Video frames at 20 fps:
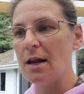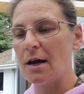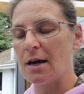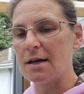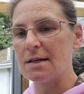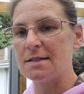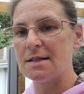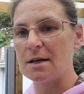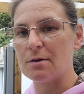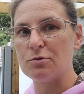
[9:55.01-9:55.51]

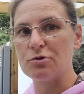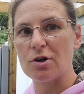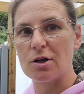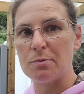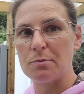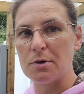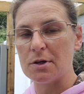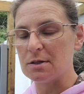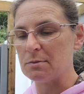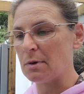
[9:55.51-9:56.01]
Like I said, I'm trying
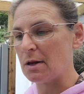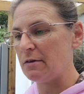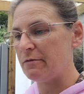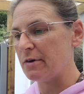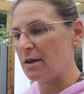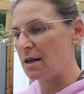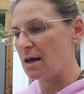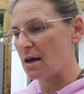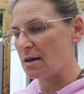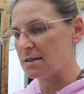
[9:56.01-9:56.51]
to put as many
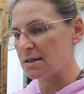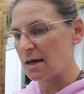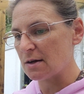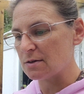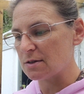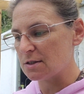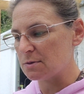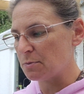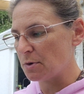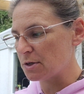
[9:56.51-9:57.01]
videos
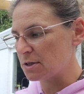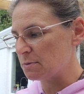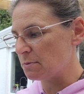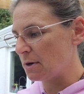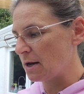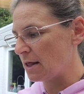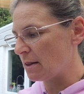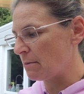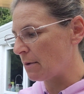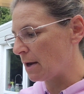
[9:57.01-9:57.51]
out as
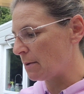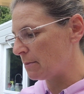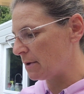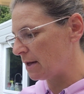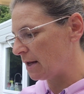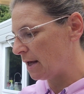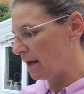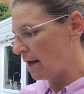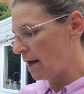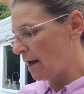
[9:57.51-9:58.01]
possible at the
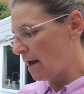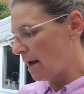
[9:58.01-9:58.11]
moment.